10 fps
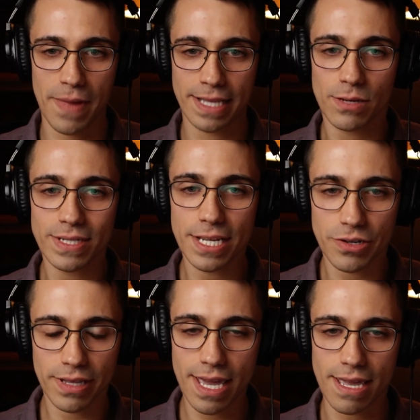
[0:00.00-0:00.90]
And so
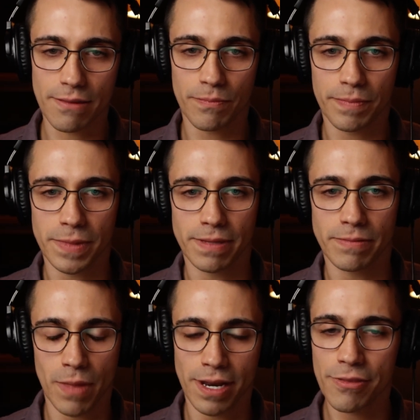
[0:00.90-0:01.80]
additionally,
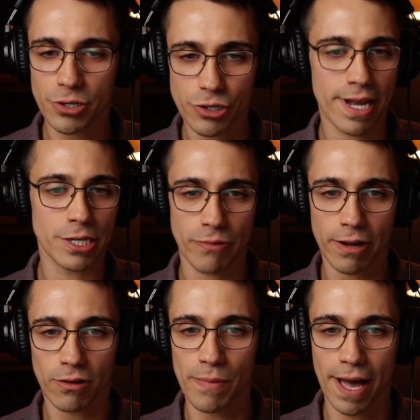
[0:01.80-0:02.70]
another strange
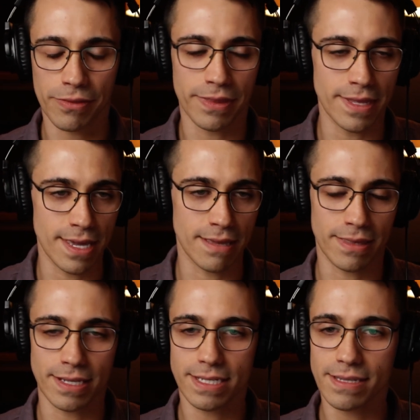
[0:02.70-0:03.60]
wrinkle about the
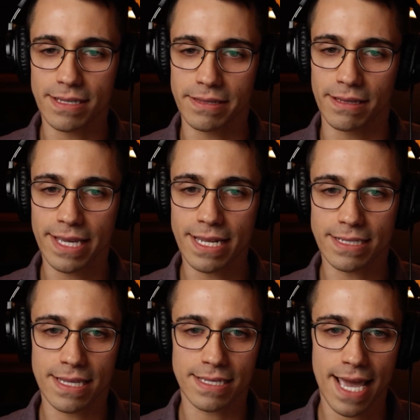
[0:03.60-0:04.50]
lead
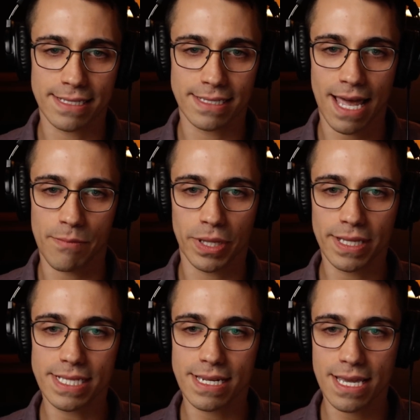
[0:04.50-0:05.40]
into this case is that
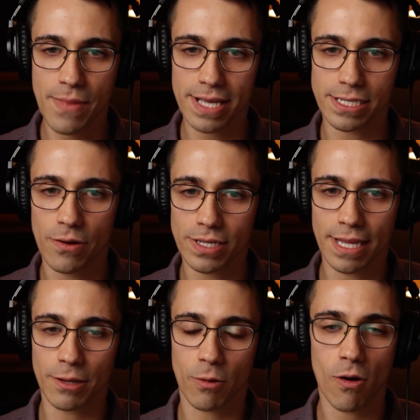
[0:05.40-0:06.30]
police and EMS noticed
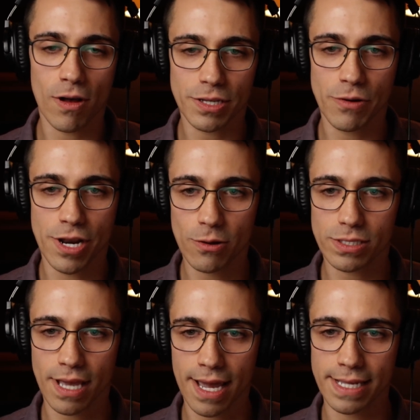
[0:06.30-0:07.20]
that there were also no
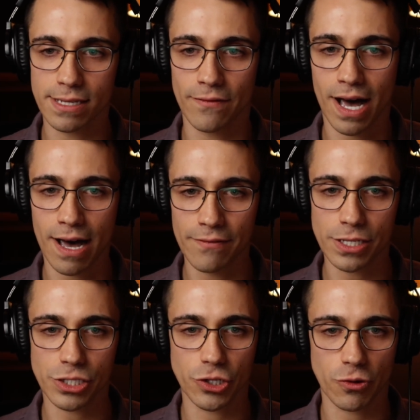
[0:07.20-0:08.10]
signs of
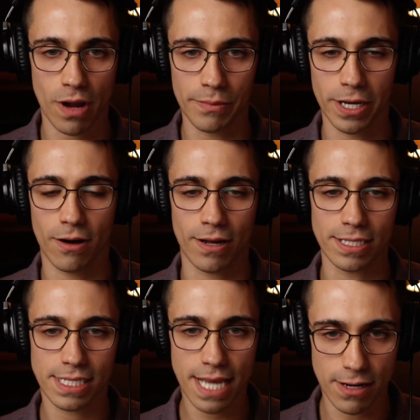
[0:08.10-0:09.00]
obvious trauma on
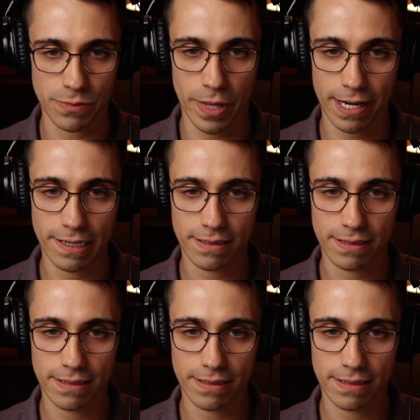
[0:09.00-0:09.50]
Sarah's body.